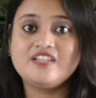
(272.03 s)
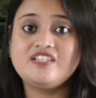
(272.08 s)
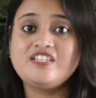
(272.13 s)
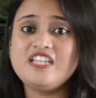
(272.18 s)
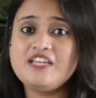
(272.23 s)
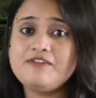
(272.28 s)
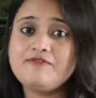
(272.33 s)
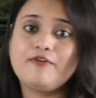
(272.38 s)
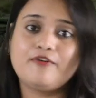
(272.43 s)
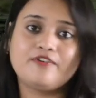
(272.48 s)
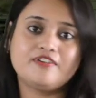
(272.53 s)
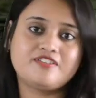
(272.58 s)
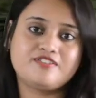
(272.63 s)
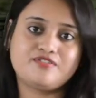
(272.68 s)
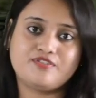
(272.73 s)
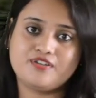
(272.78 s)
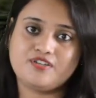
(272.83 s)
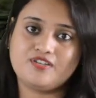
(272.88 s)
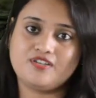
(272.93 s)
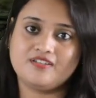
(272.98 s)

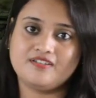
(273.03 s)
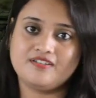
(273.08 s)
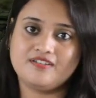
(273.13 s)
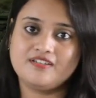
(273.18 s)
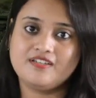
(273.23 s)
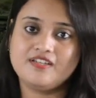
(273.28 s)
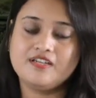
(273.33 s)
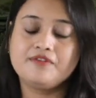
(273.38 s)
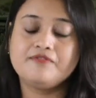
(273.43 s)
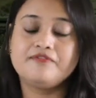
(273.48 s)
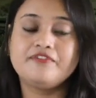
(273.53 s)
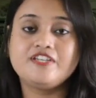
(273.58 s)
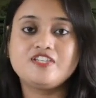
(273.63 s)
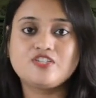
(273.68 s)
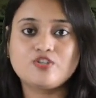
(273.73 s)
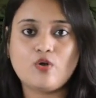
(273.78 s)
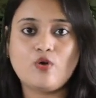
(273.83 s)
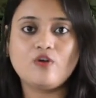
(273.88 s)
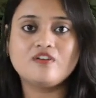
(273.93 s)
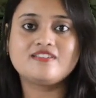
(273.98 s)
deforestation, which
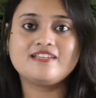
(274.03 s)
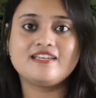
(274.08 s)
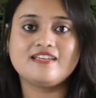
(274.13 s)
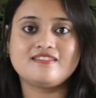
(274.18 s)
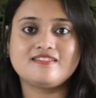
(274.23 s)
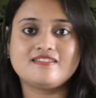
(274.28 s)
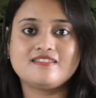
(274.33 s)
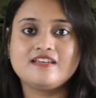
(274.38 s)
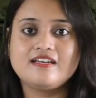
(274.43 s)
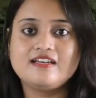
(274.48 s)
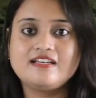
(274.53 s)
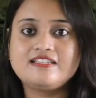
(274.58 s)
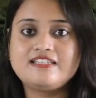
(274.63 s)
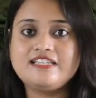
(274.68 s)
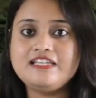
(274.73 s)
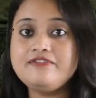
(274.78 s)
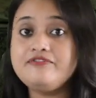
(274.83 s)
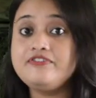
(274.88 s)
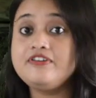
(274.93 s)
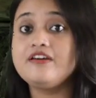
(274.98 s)
causes
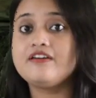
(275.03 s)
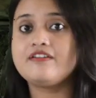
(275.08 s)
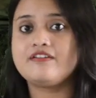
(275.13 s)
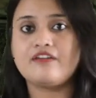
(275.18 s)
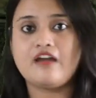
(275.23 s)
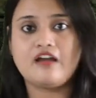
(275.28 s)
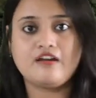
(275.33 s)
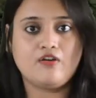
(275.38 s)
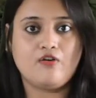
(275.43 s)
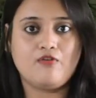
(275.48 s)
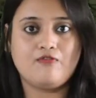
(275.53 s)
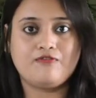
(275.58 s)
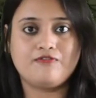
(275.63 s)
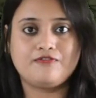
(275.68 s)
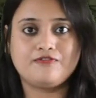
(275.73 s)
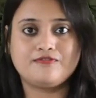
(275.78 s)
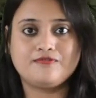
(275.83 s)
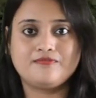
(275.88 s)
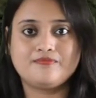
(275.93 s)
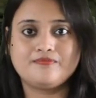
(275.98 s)
severe runoff.